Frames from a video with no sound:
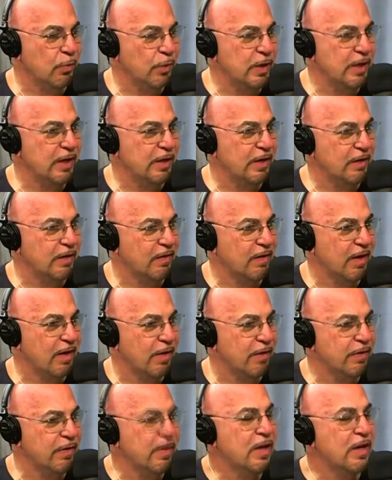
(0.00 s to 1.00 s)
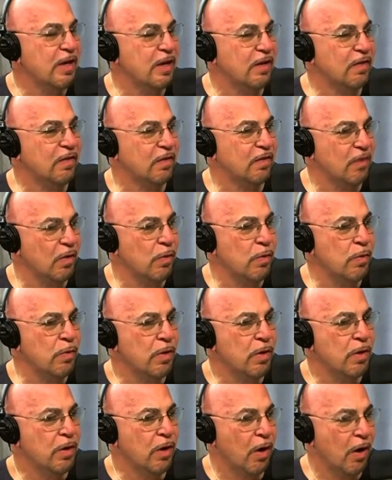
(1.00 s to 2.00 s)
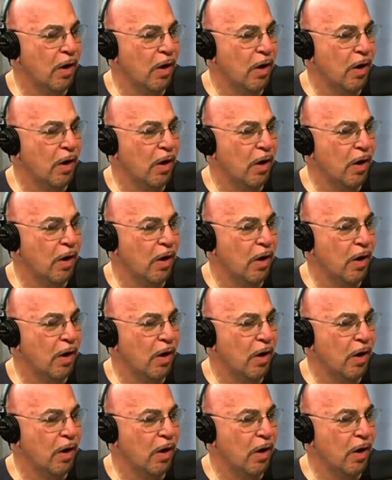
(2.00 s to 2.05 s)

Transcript: wheat itself is so